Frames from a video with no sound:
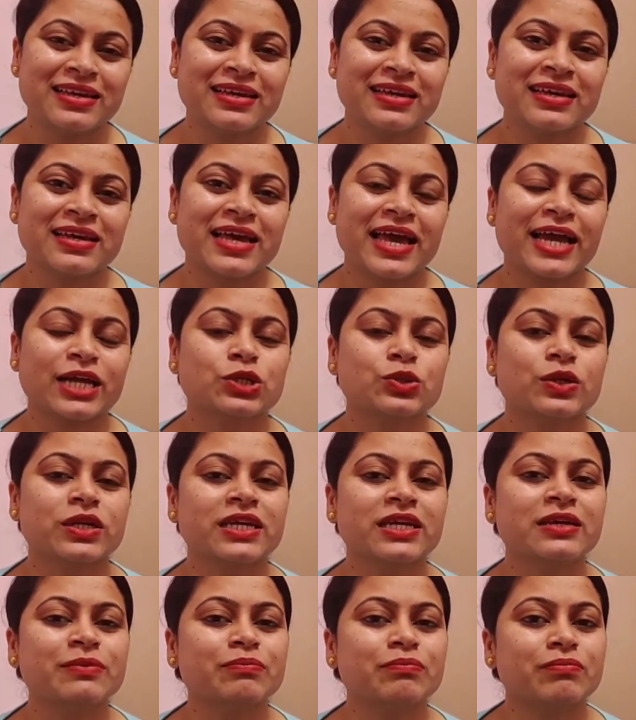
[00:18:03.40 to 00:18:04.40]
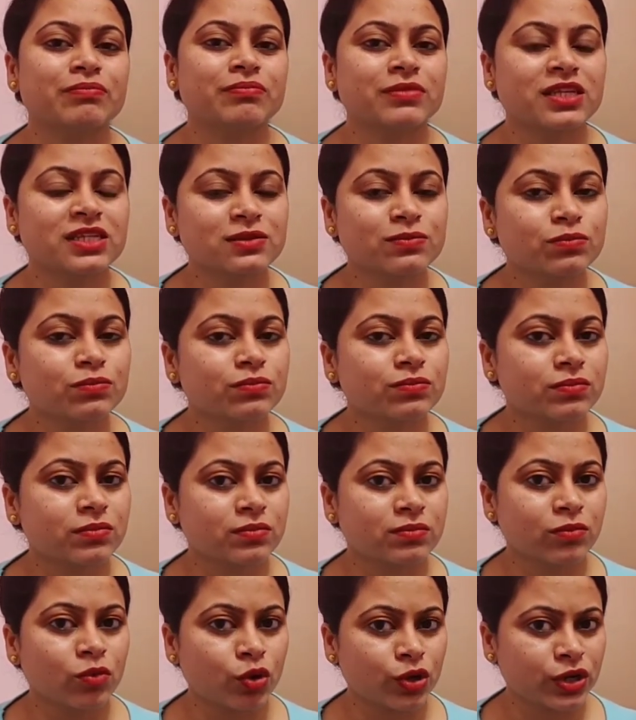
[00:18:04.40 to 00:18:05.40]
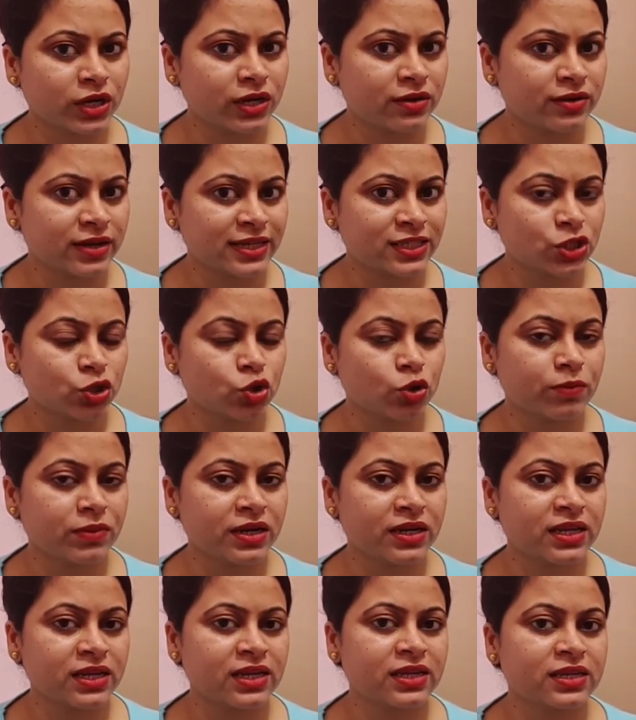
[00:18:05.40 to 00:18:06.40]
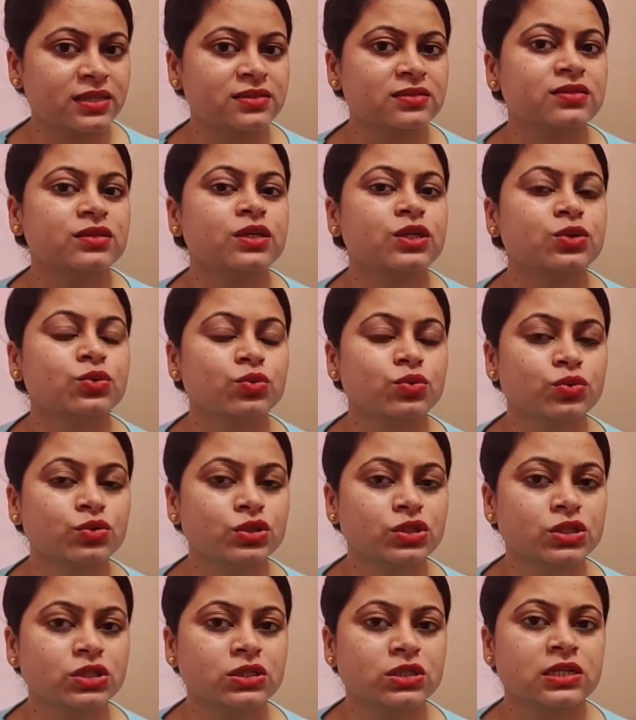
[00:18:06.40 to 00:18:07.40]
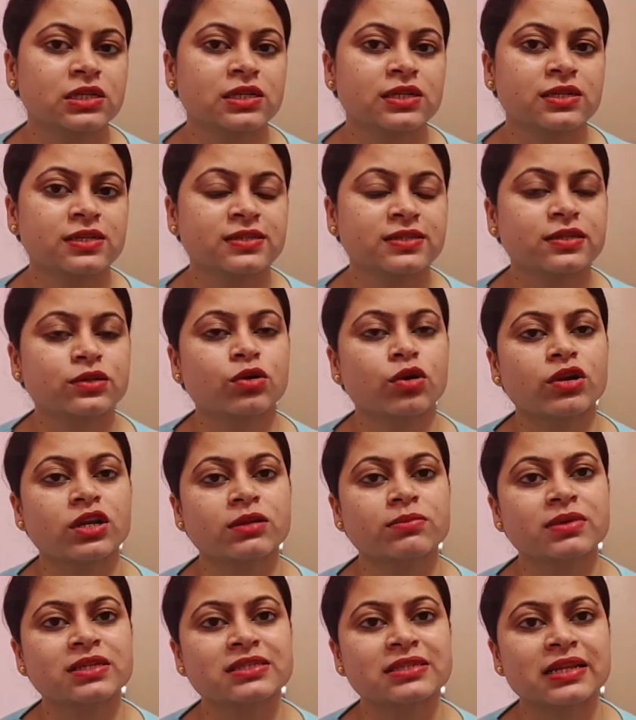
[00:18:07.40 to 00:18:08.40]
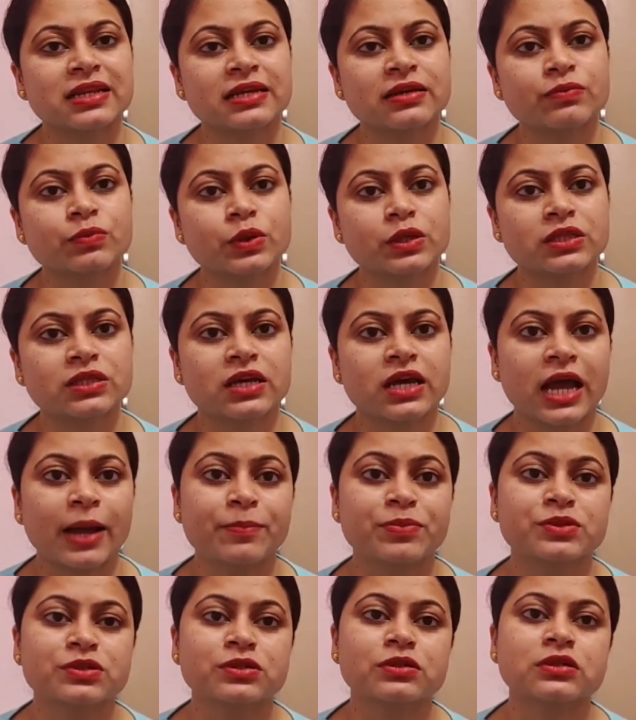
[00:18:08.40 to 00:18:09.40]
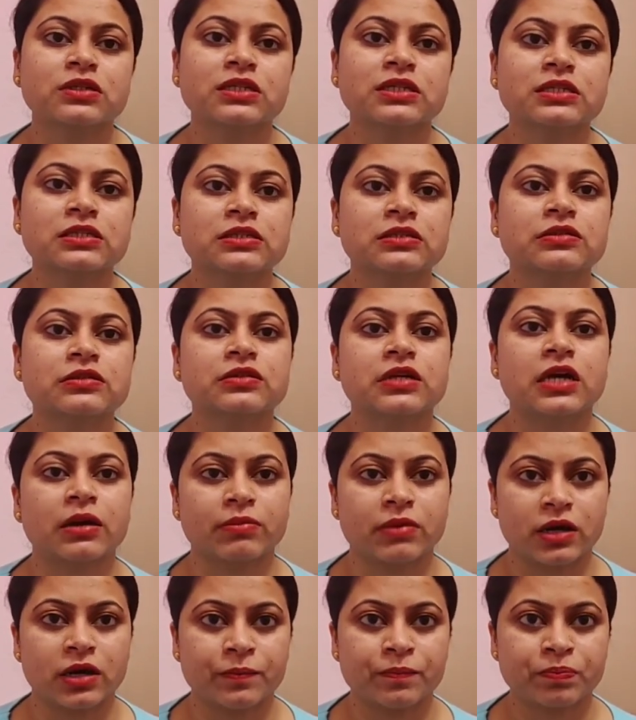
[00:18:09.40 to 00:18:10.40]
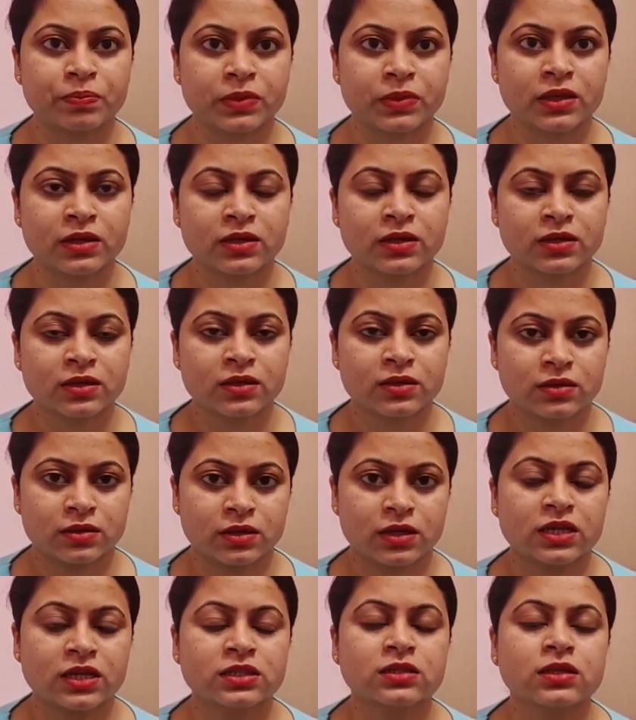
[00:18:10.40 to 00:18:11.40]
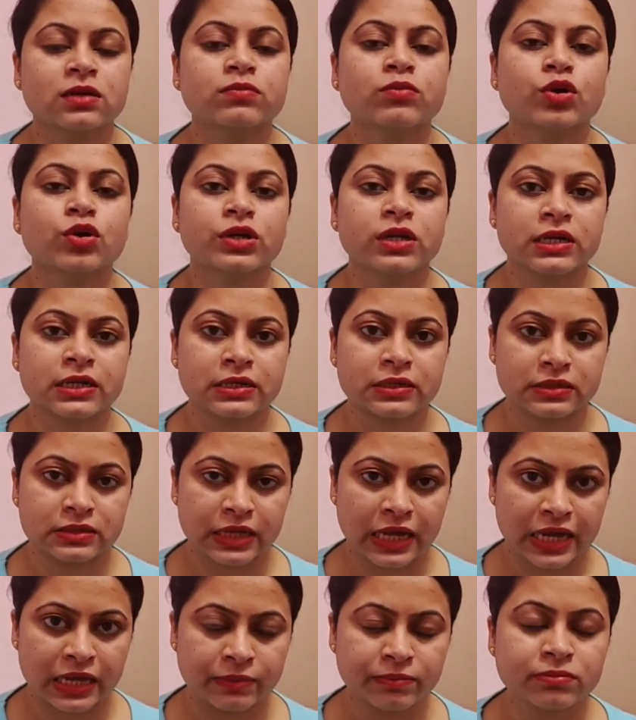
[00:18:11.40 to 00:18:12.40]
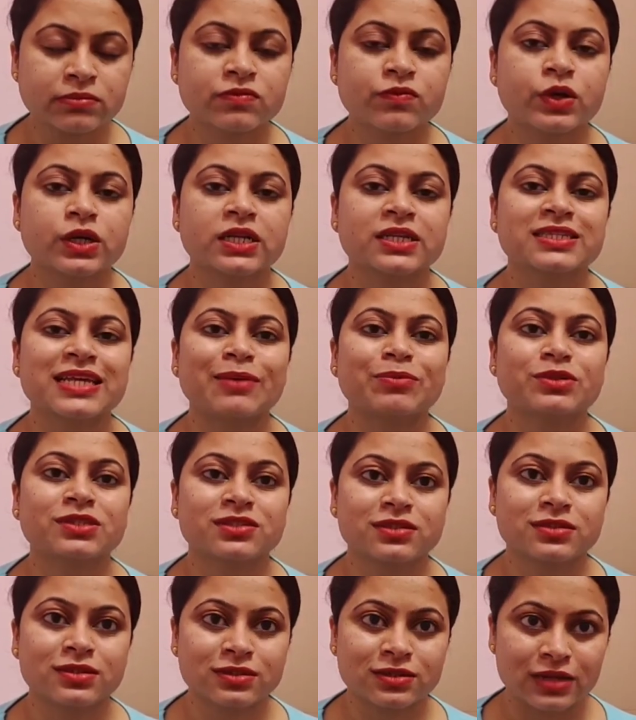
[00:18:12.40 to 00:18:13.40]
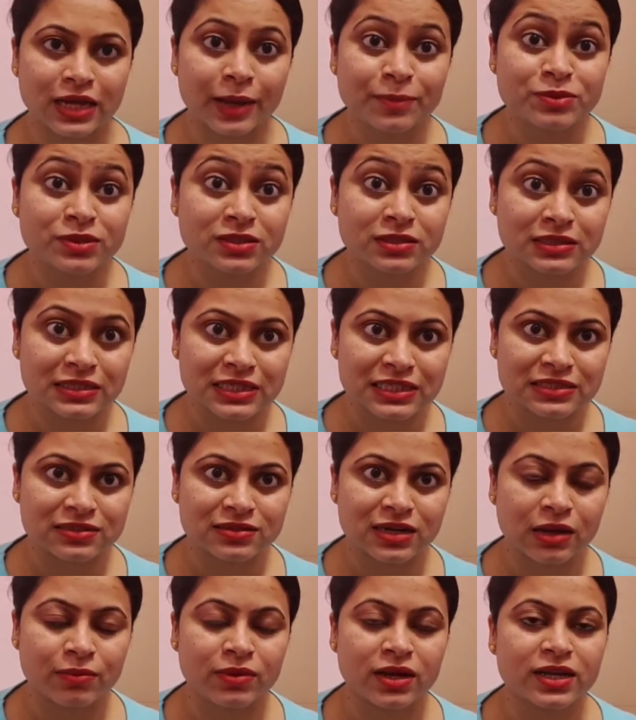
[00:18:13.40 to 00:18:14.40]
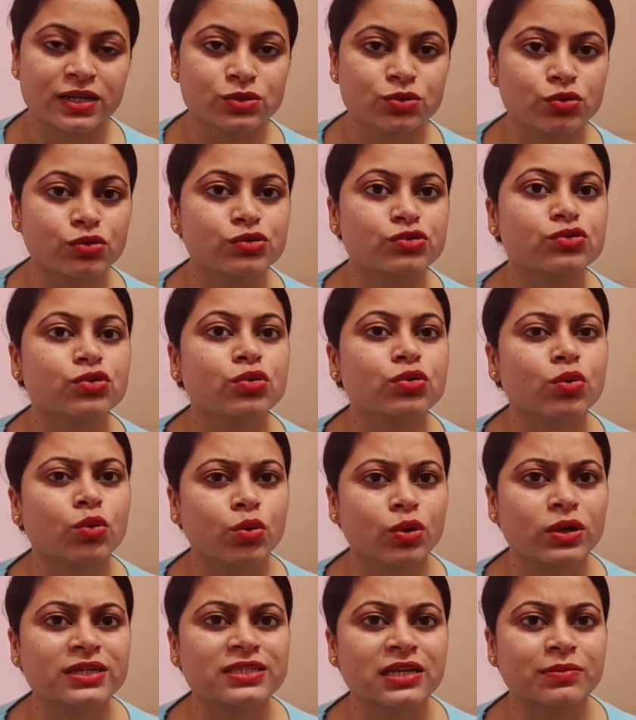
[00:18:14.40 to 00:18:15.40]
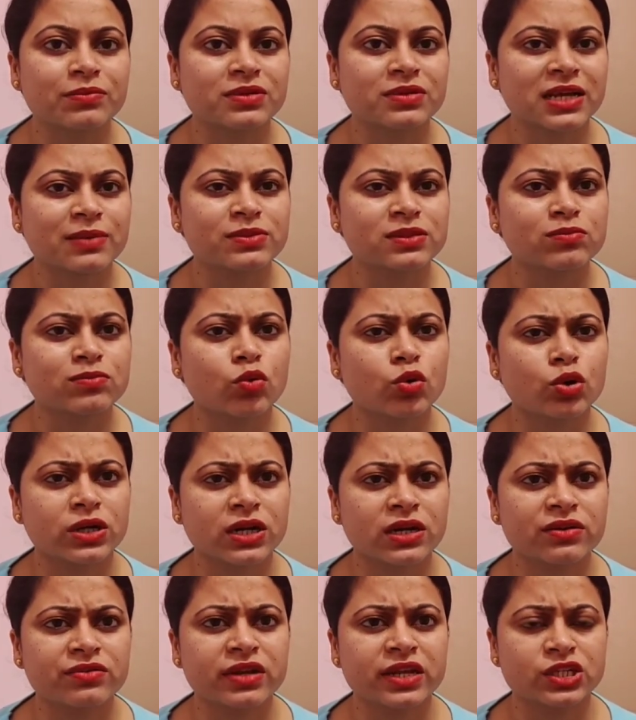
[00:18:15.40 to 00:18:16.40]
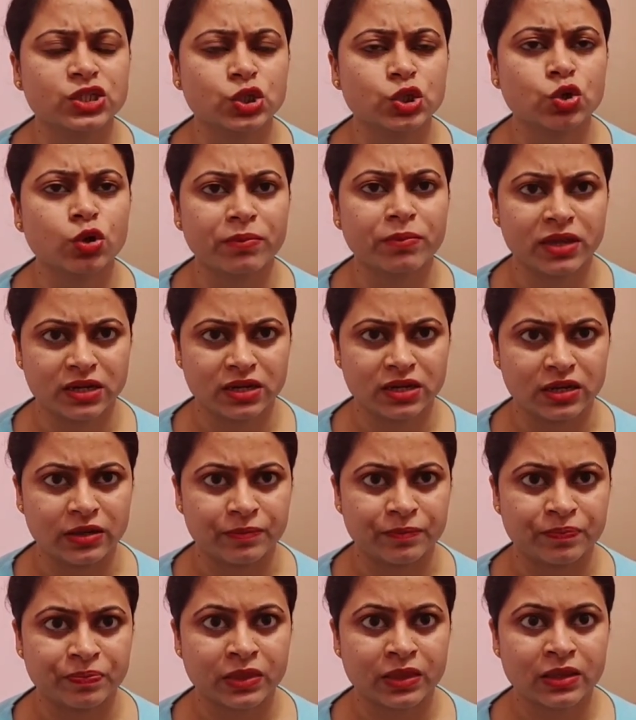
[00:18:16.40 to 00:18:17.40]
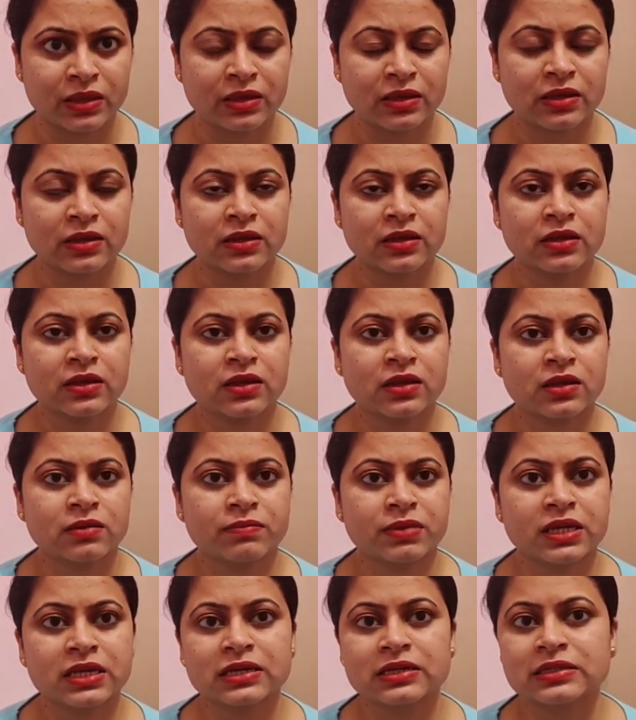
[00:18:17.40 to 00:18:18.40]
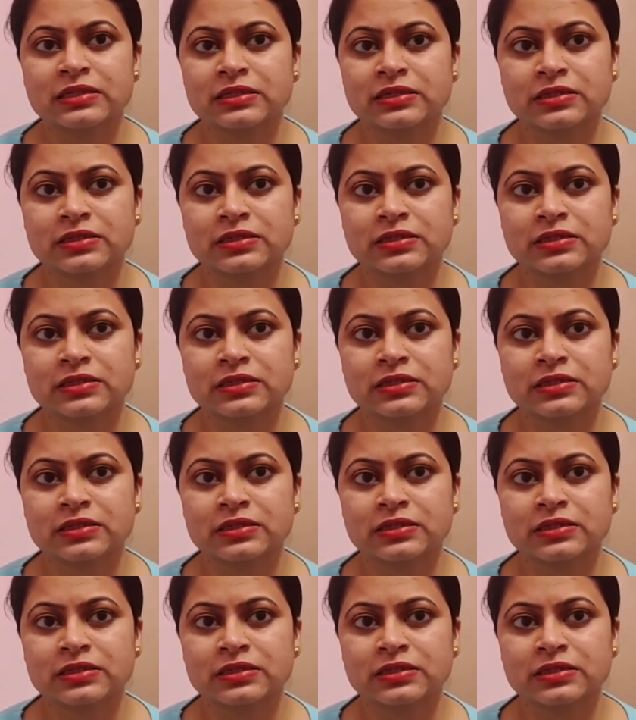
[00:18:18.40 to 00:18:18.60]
Actually, this modern tragicomedy is used synonymously with absurdist drama. In the modern time, what is absurdist drama is also called sometimes modern tragicomedy. Because